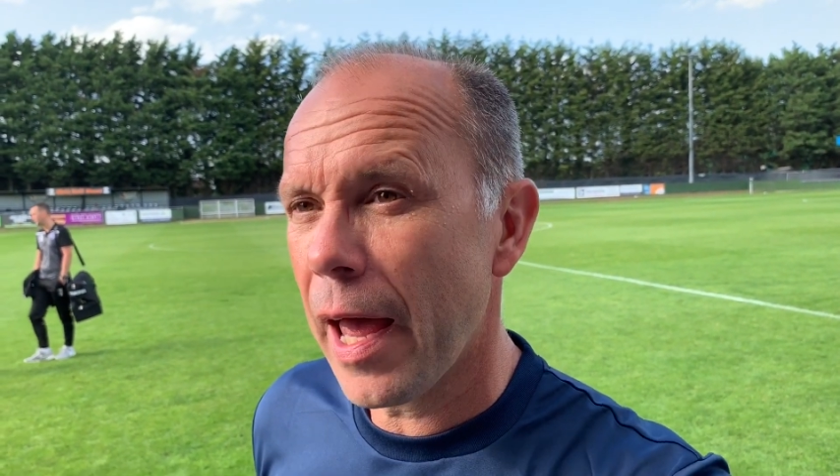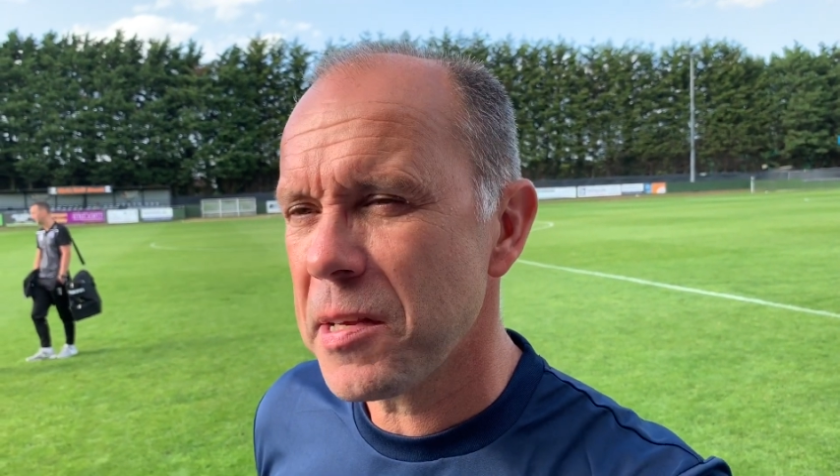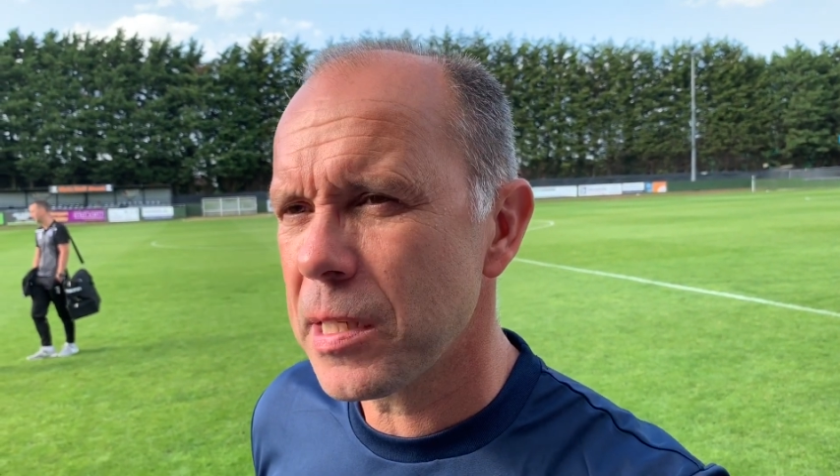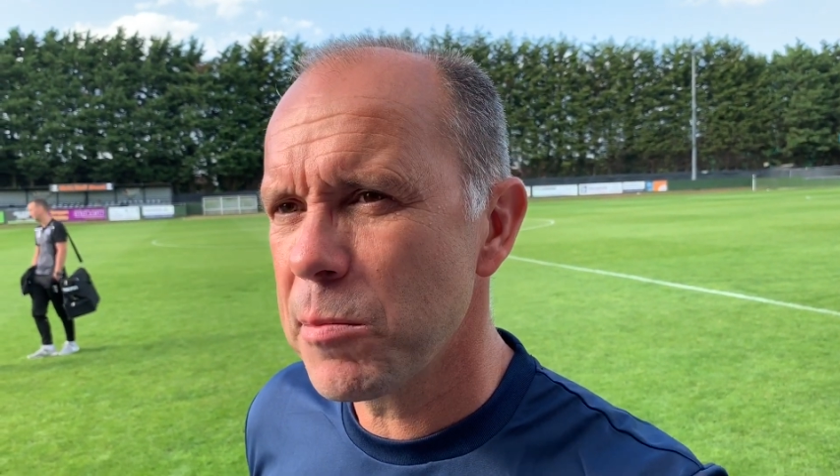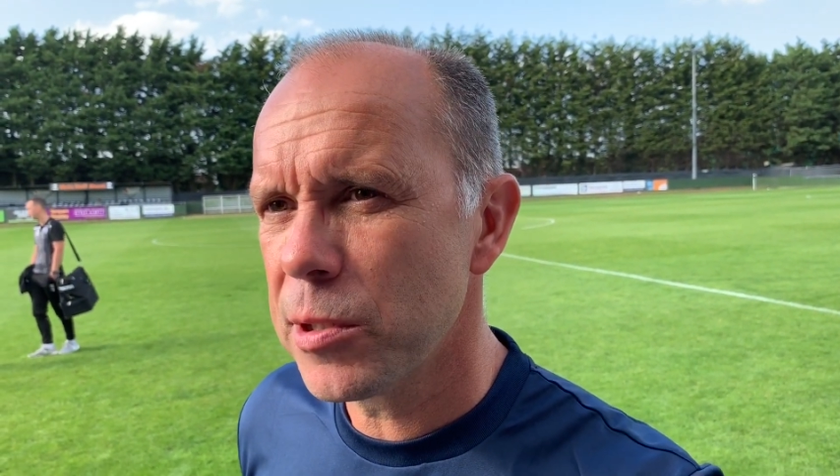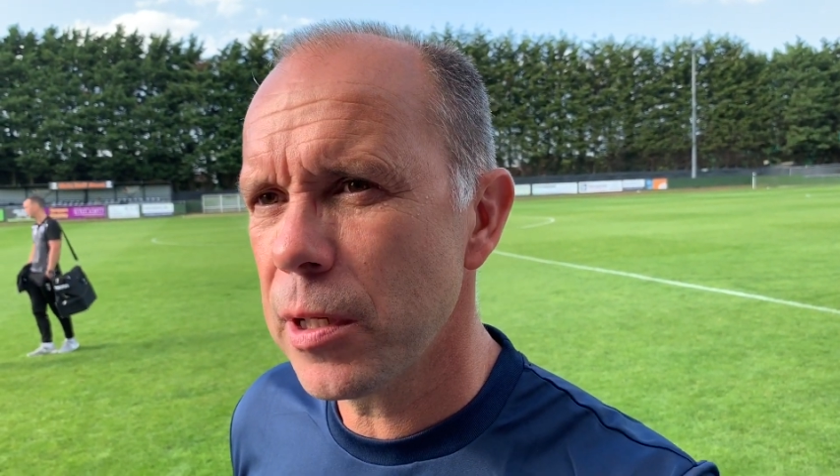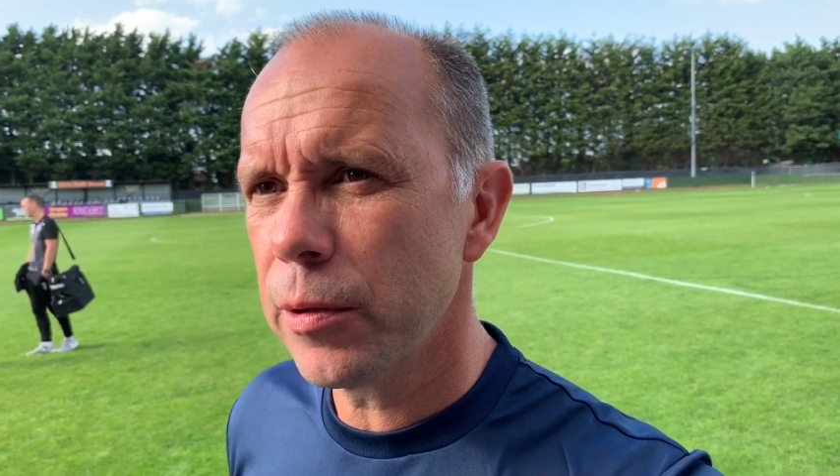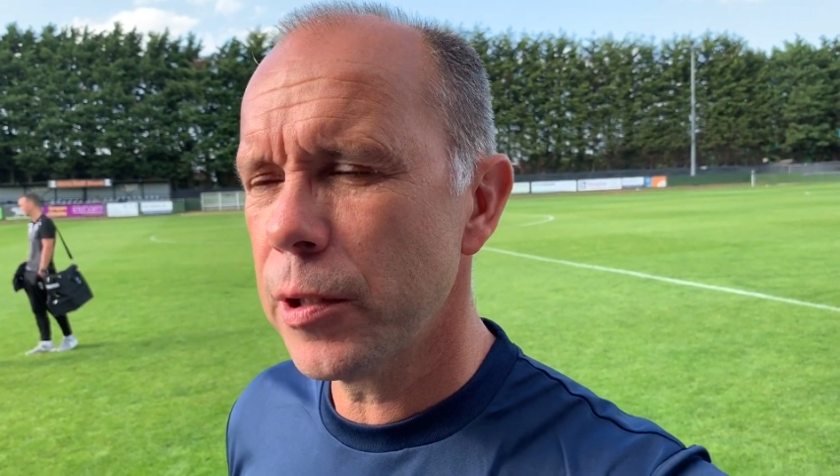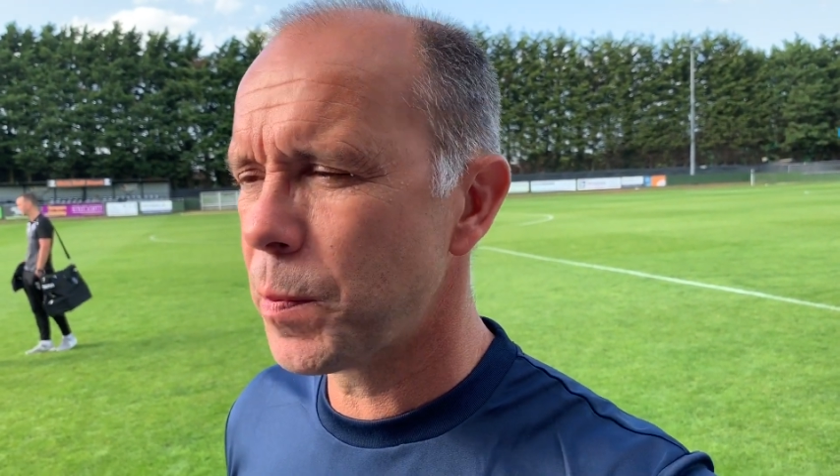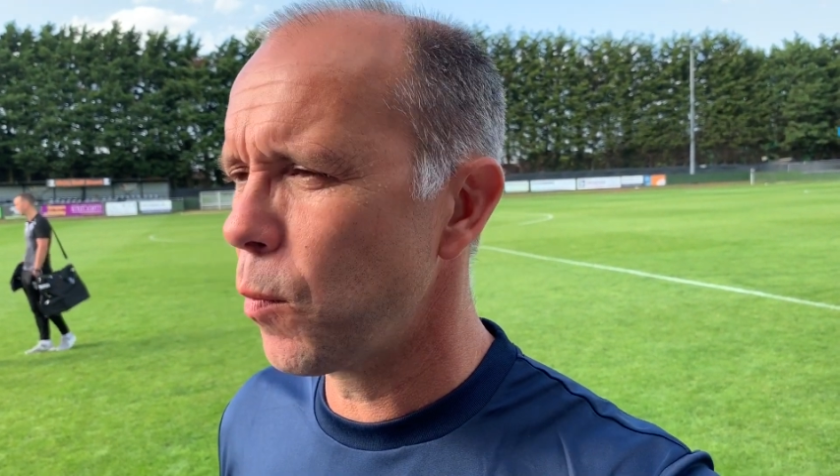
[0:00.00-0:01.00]
Yeah, Sam's another
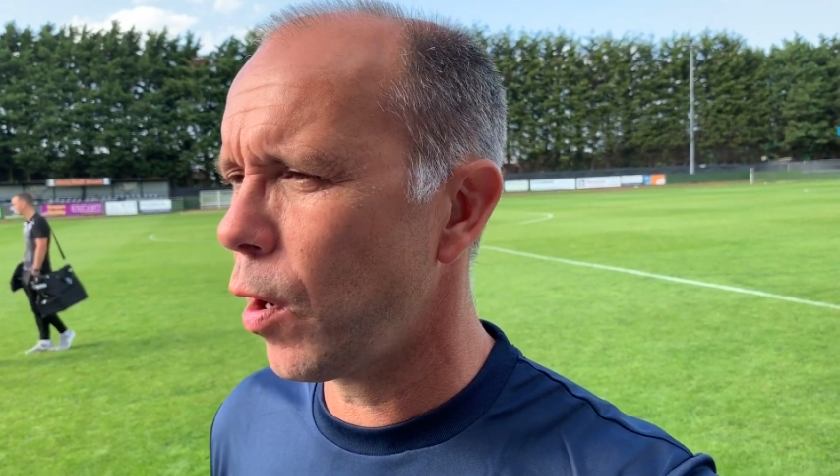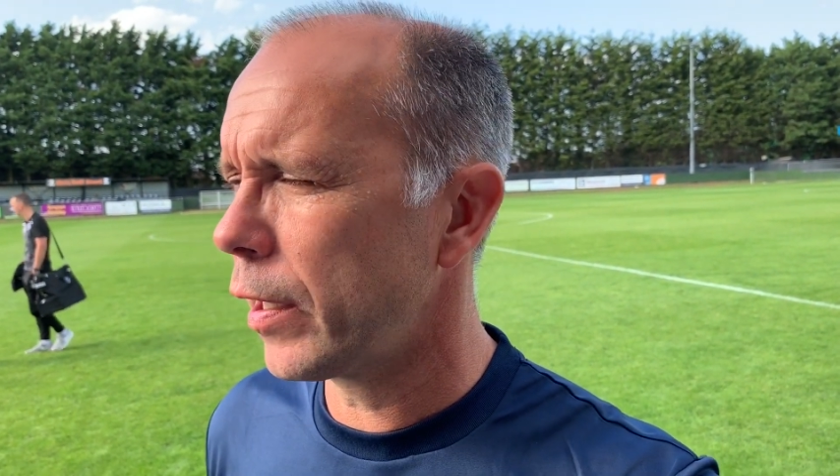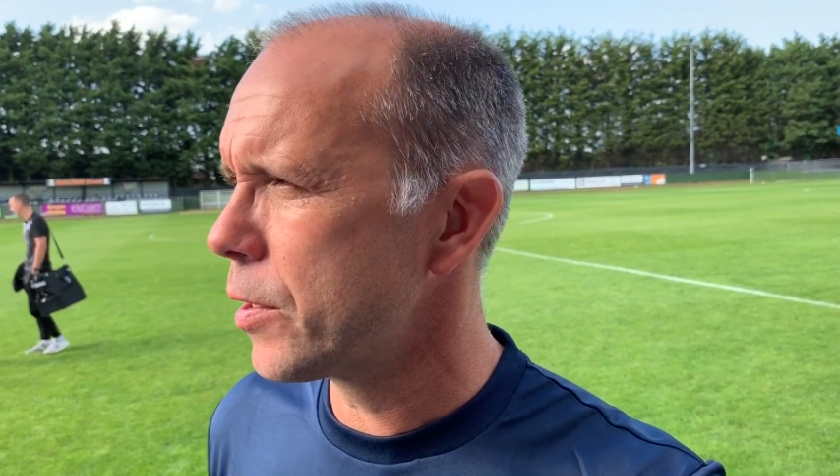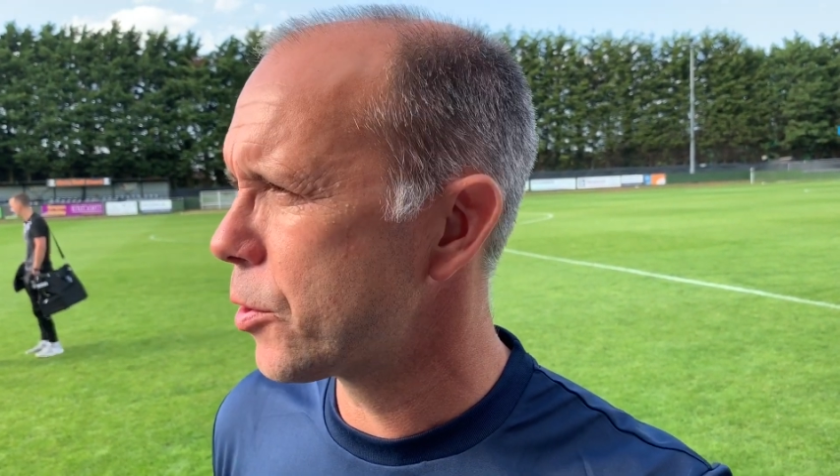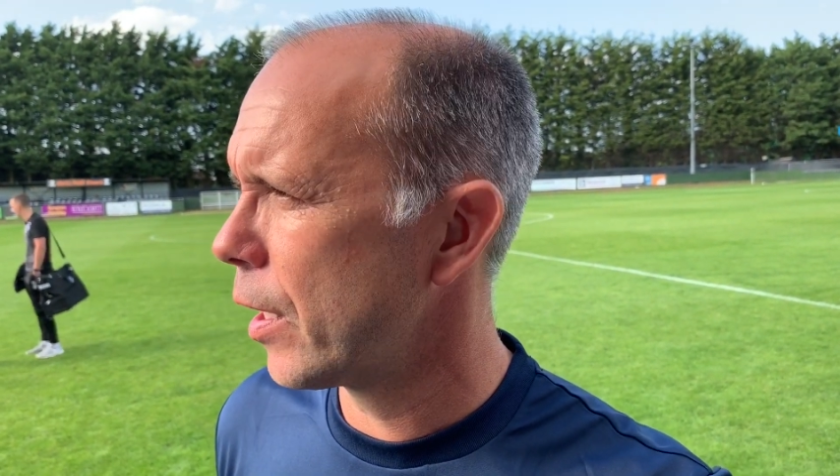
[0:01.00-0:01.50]
one who's been waiting his